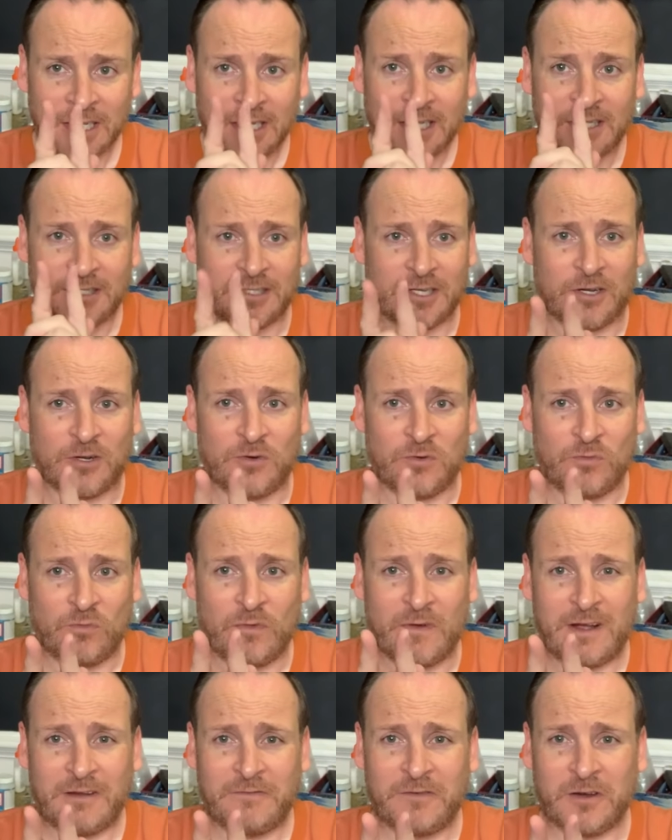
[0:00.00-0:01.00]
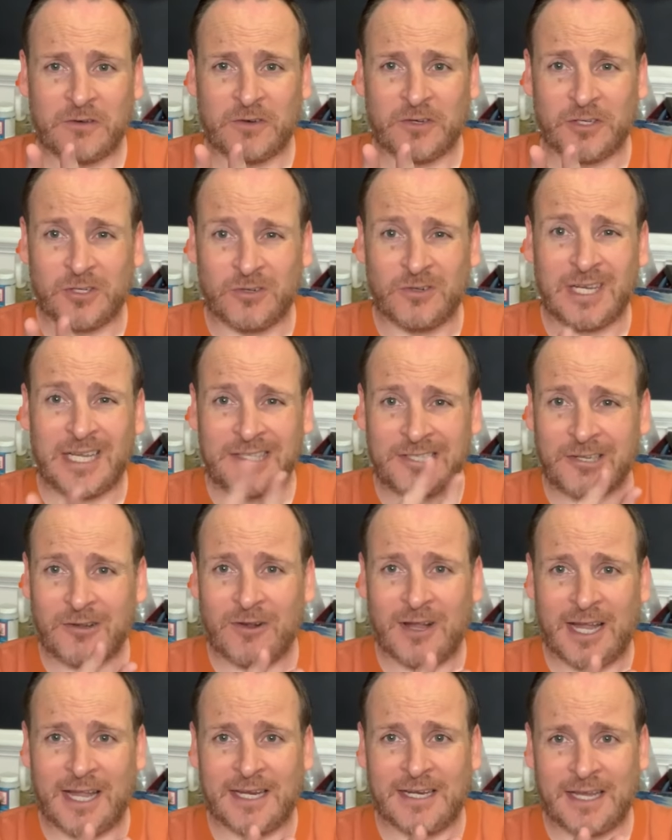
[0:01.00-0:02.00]
So without further ado, let's go
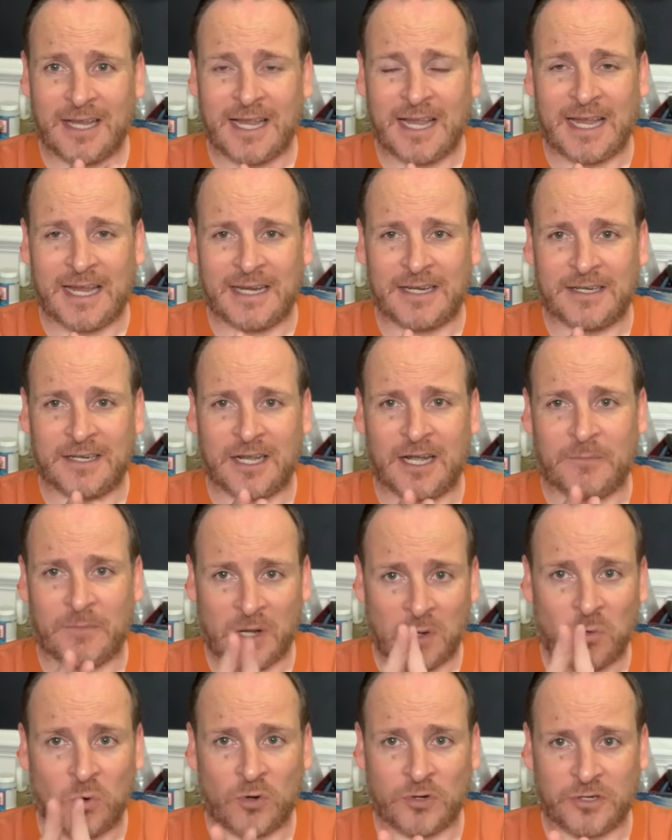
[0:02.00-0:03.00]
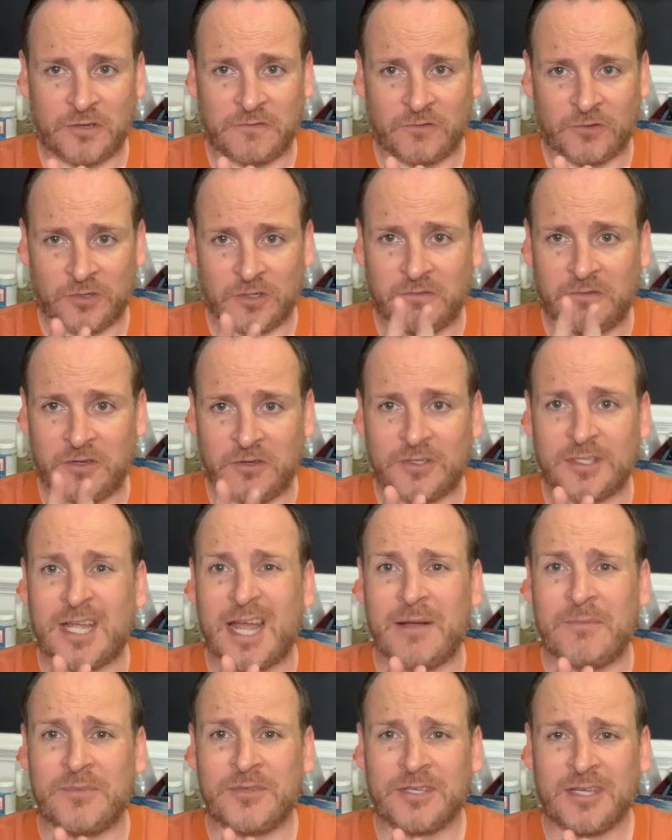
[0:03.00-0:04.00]
ahead and um, I'll walk you through a few
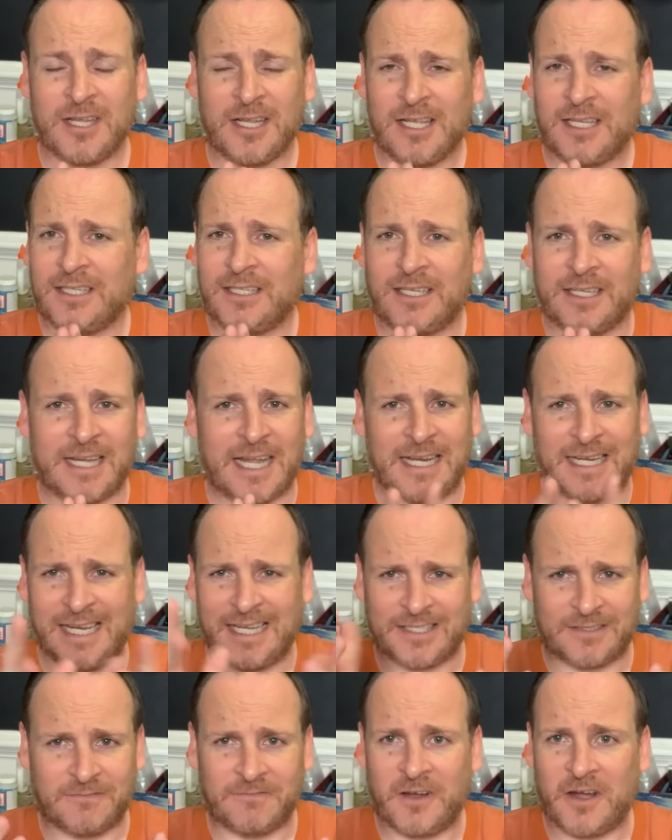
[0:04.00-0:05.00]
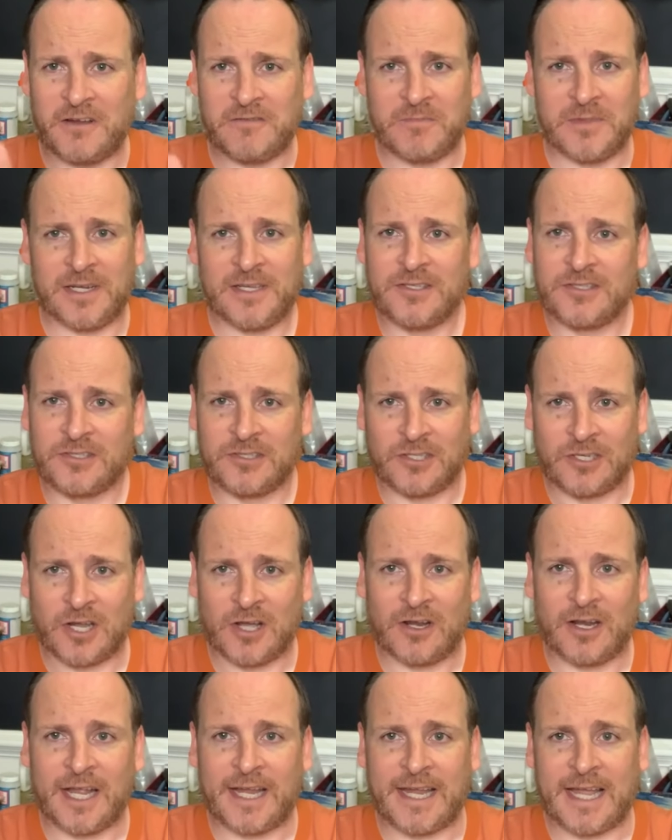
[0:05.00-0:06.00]
steps. Again, less than five minutes to
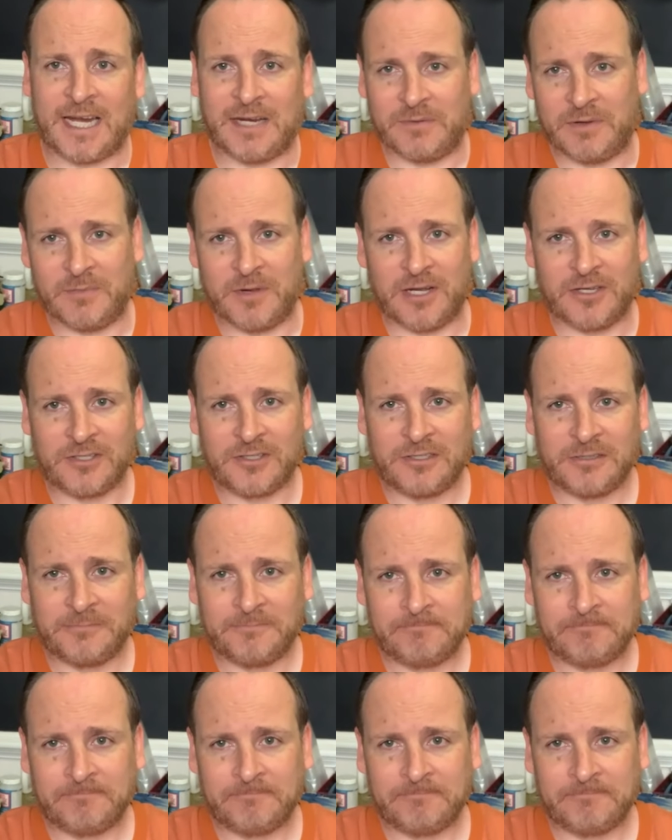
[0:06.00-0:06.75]
cut a canopy mask.